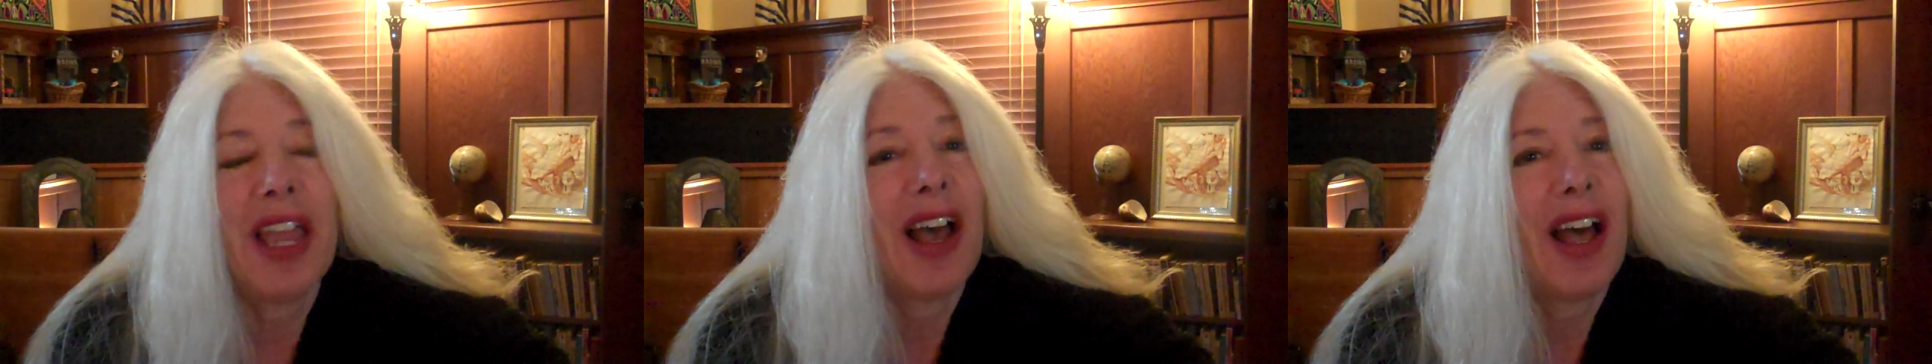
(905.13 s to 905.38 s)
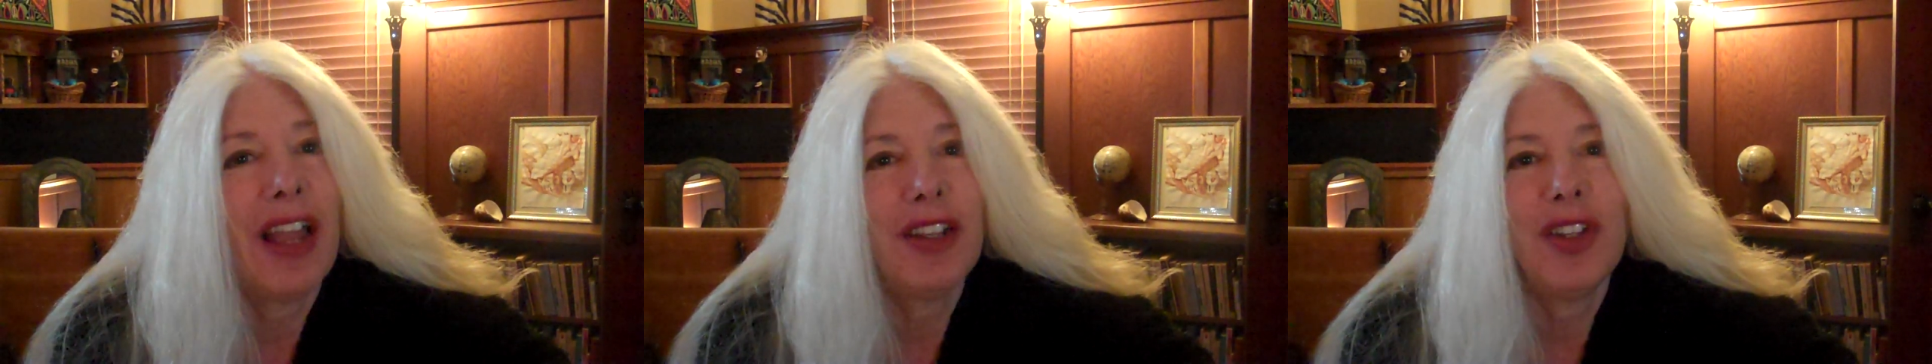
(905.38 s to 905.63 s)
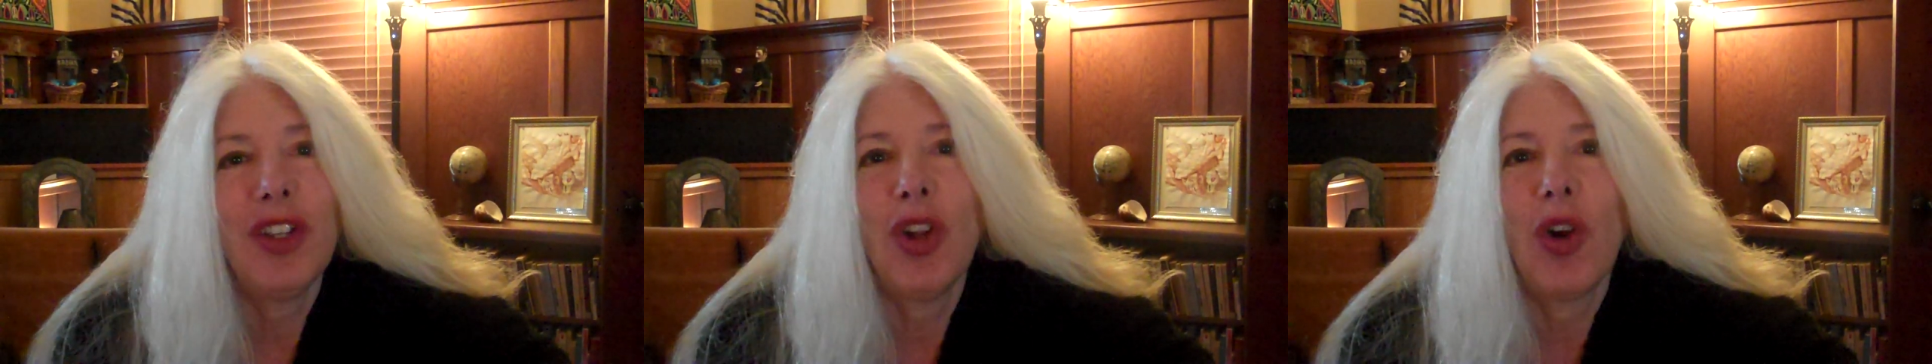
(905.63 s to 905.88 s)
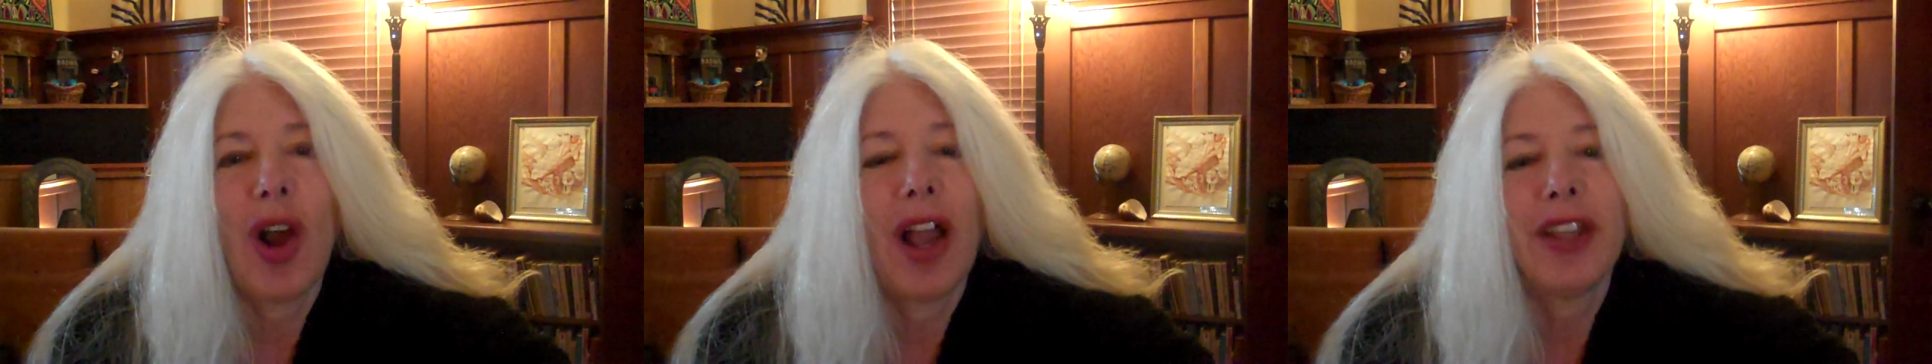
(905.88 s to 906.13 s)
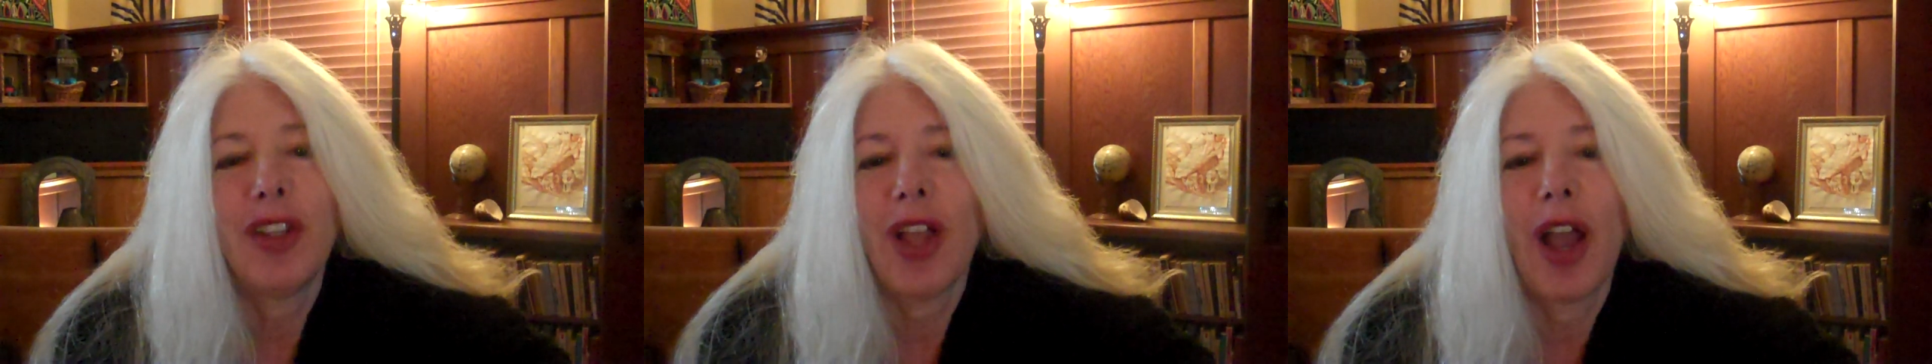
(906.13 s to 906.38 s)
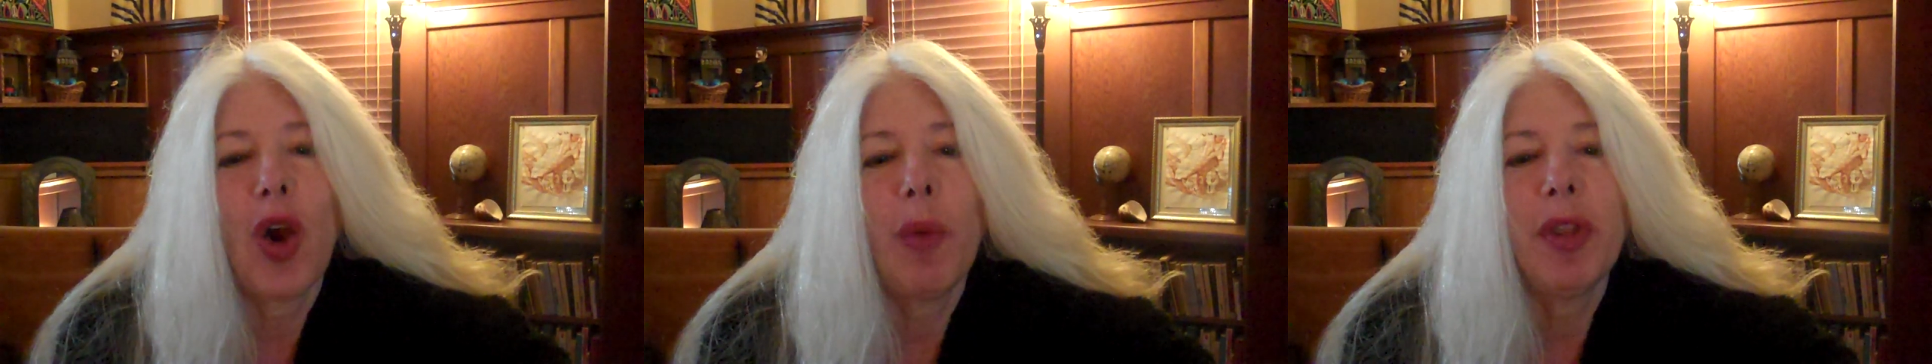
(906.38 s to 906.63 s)
Yeah,
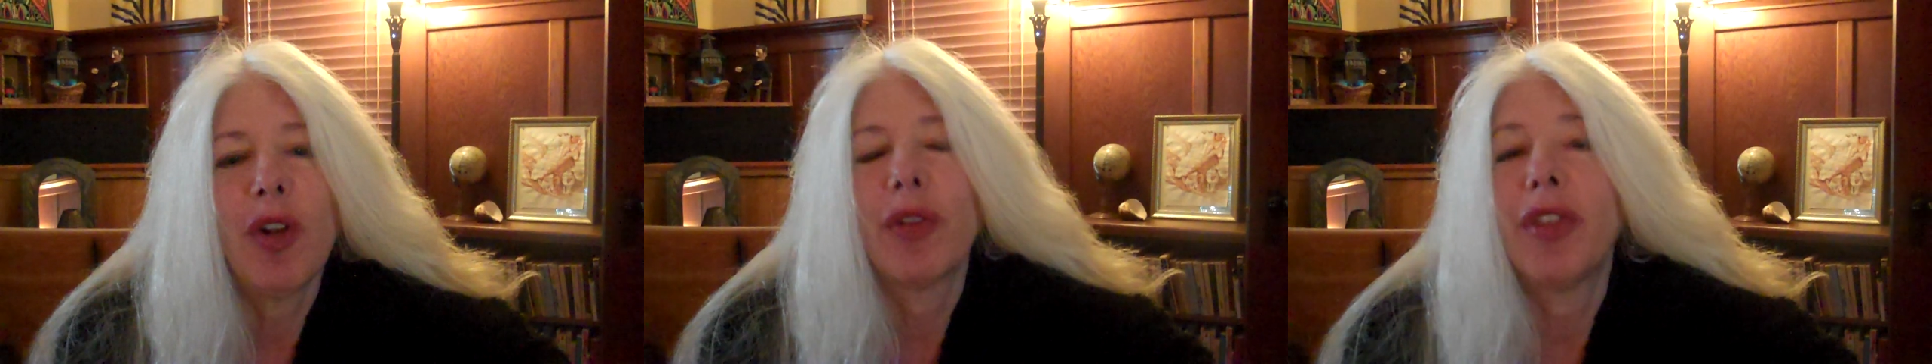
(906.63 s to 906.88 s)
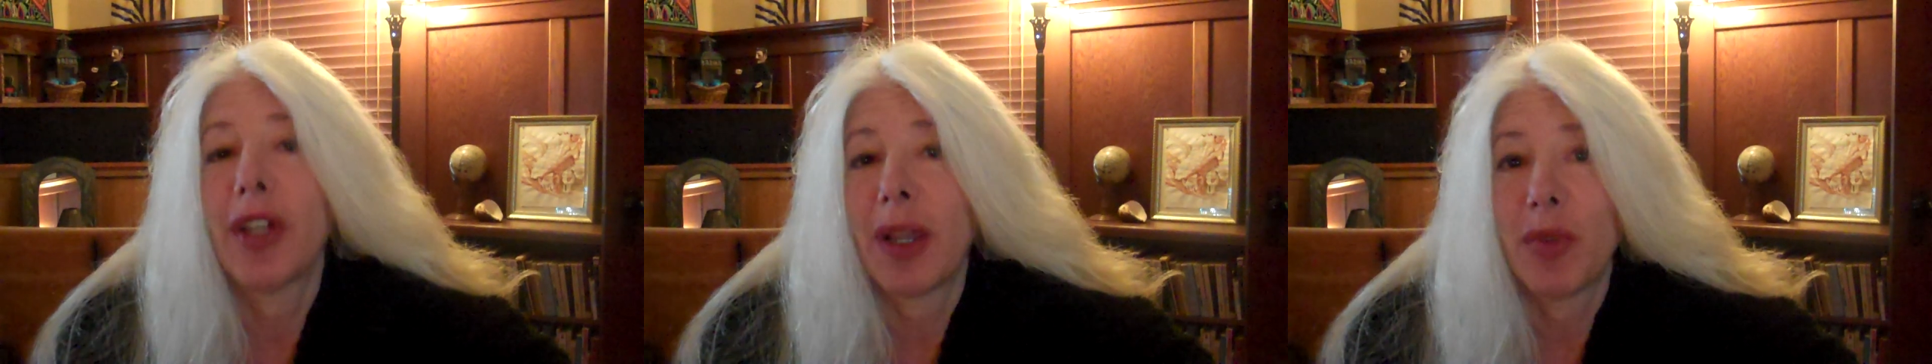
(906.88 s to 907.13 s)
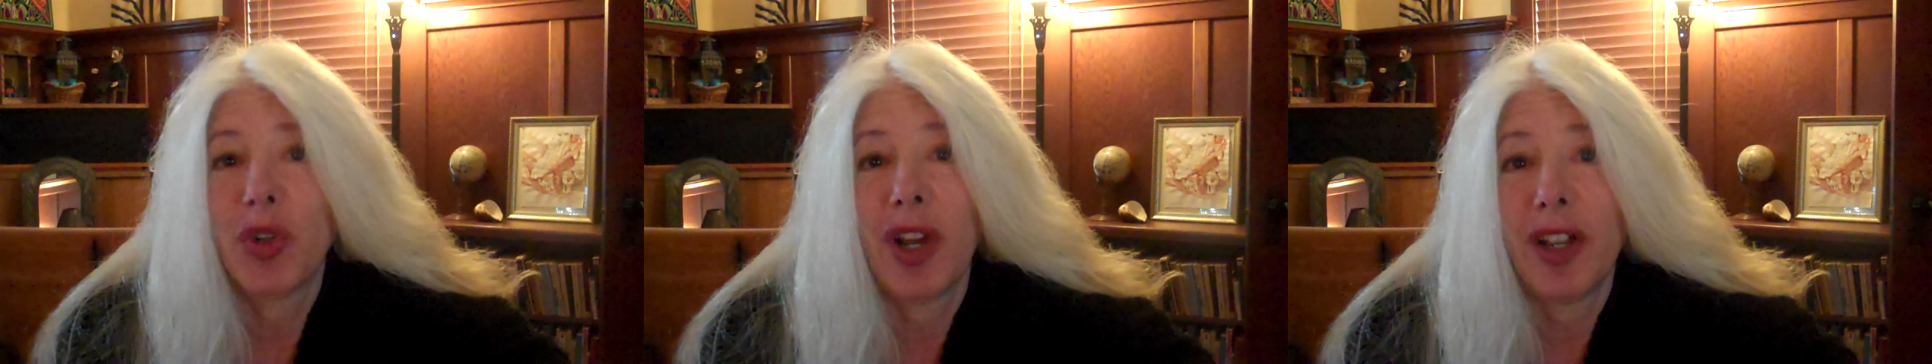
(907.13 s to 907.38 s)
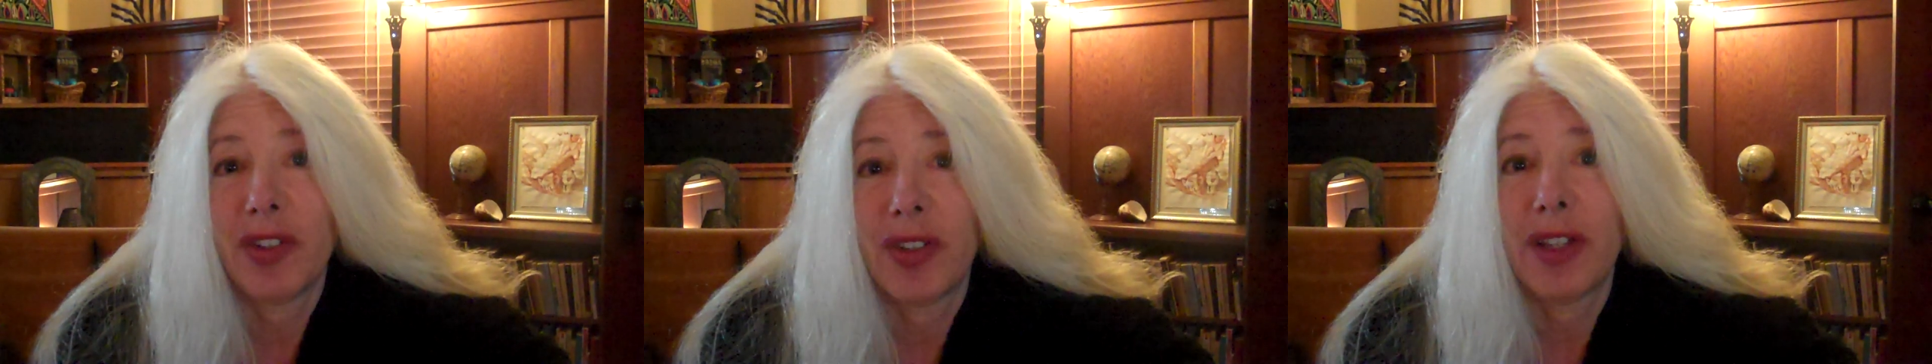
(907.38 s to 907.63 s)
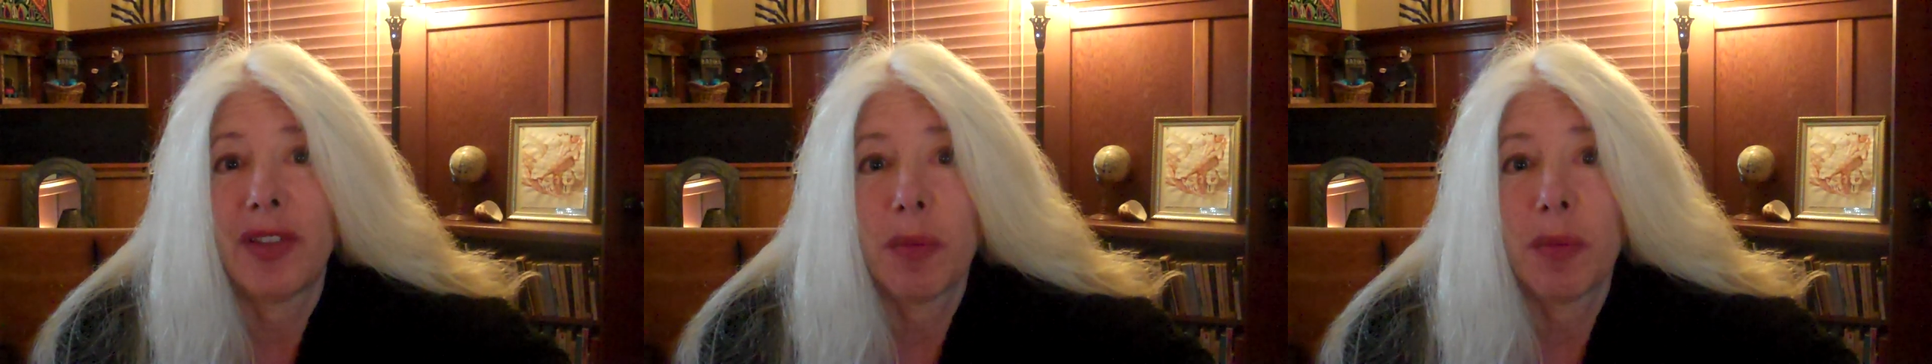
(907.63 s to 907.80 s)
I hope you don't think I'm crazy.